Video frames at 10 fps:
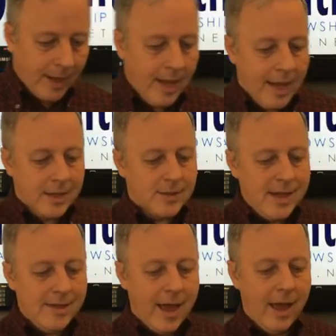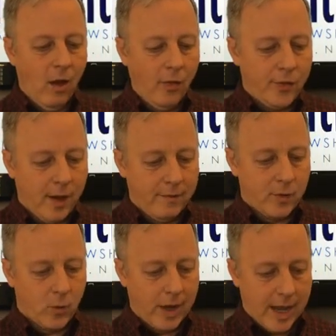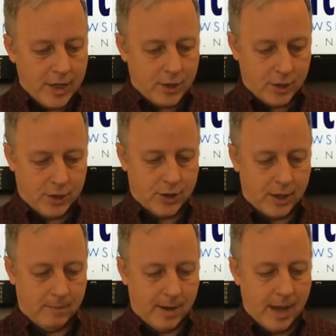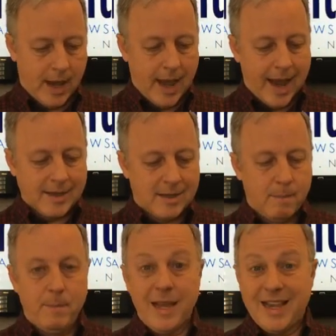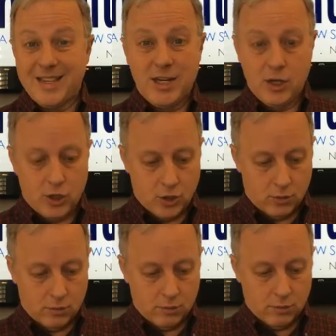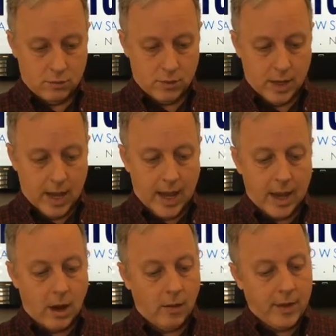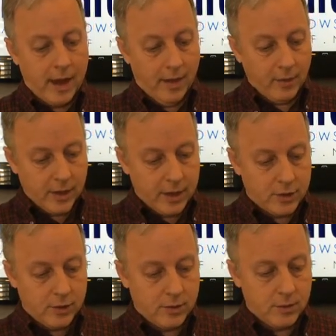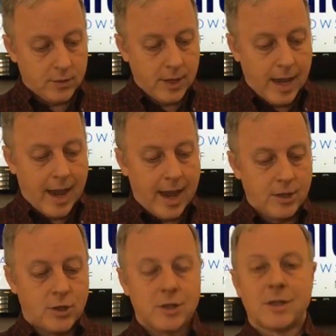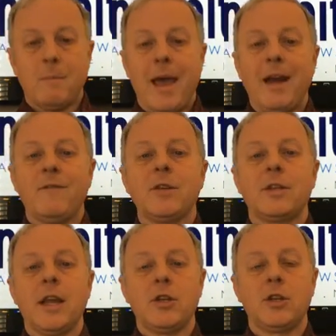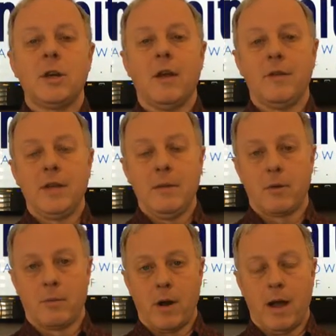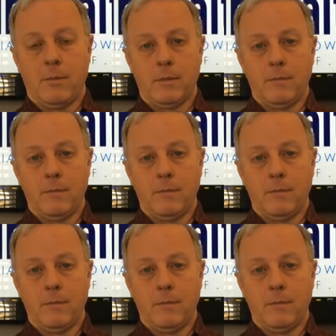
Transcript: see the health of the relationship as the biggest issue and all the other issues as just the manifestation of a deeper problem.